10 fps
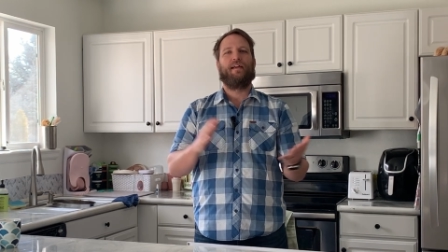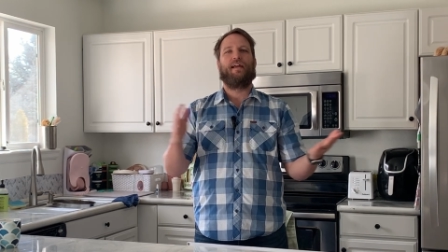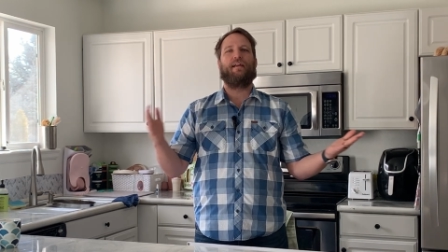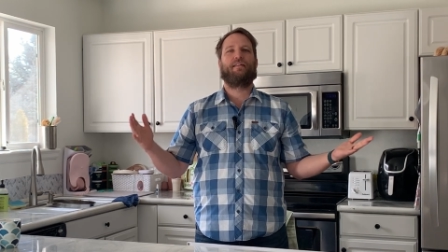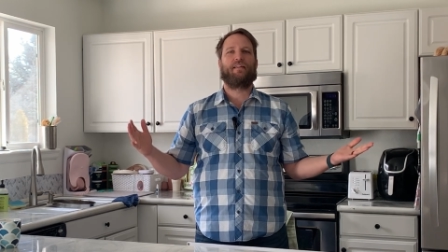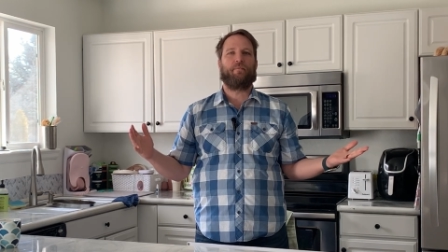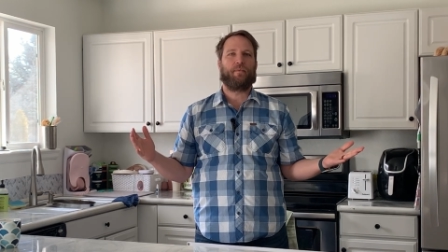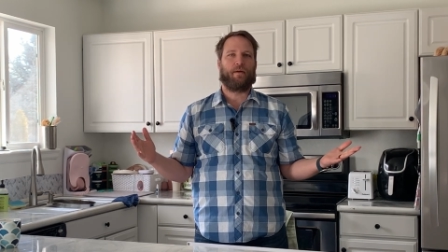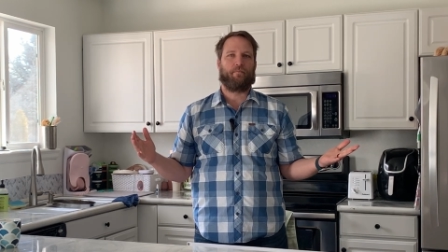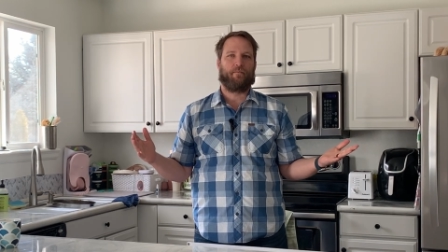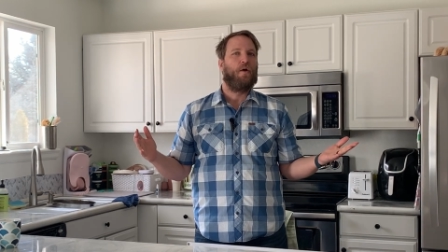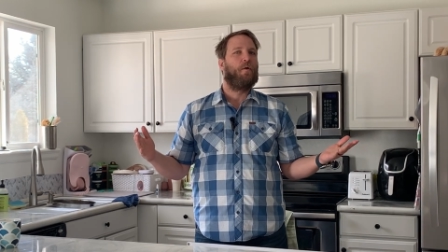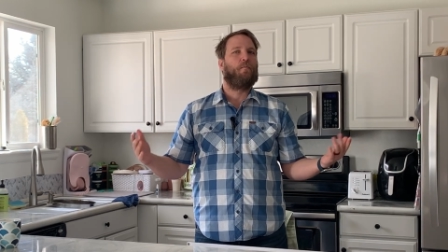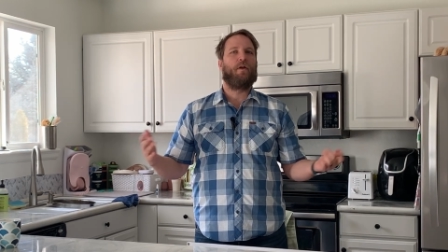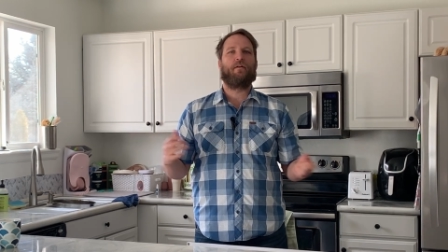accept them.
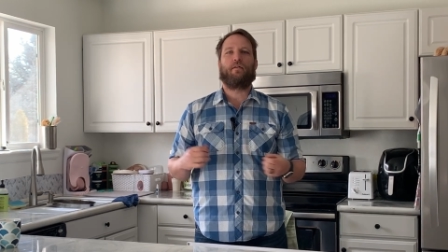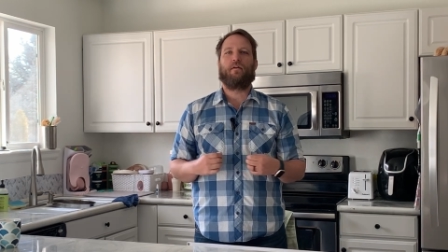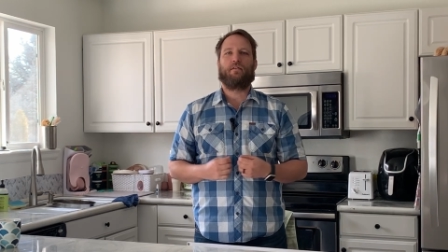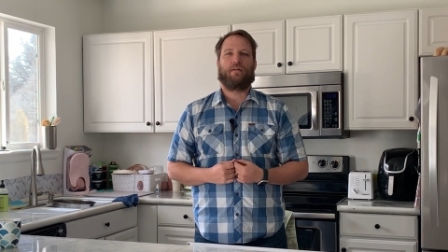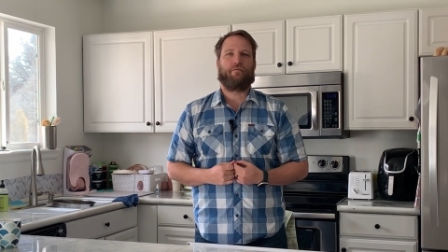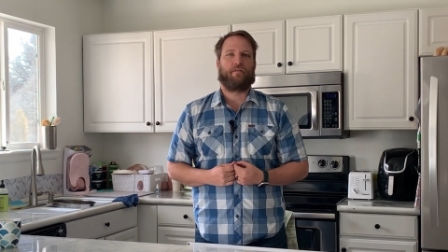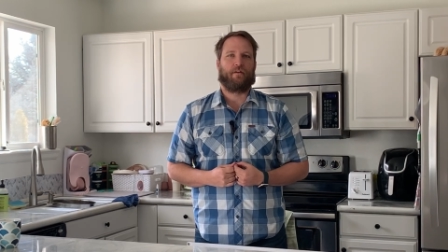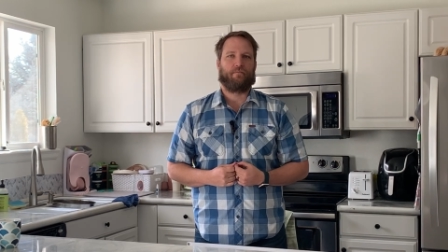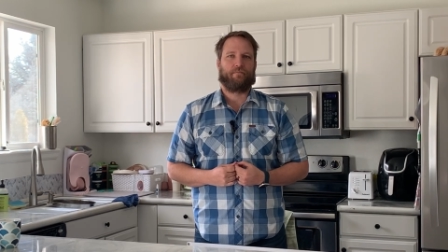We are all different,